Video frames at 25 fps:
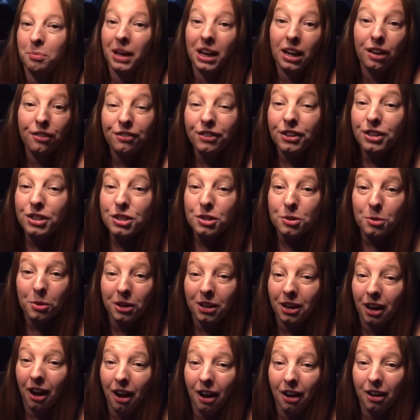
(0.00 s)
benefits you or
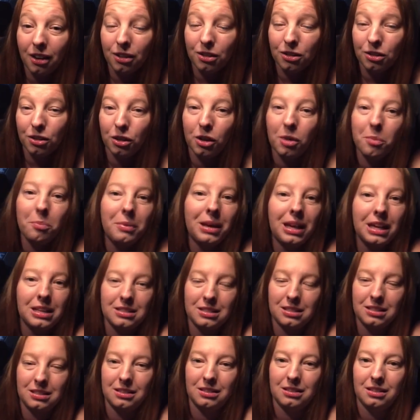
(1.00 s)
not, you're
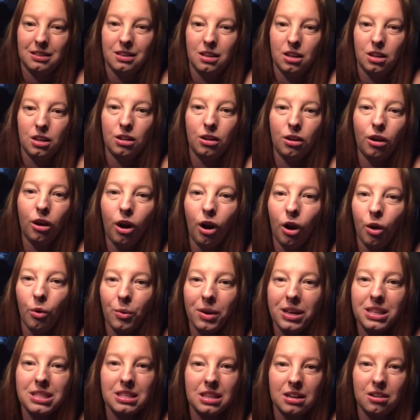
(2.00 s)
amazing. You're
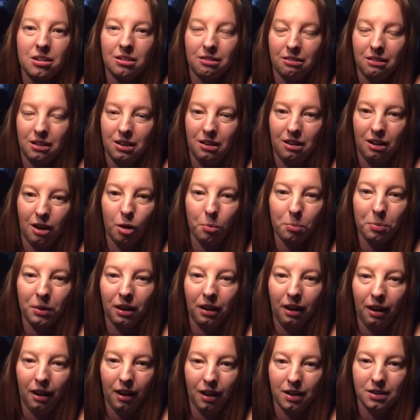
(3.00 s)
always there to lend a helping
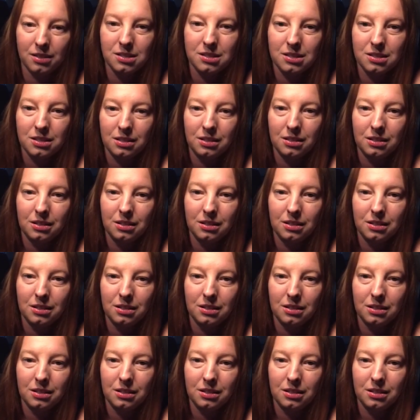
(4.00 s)
hand.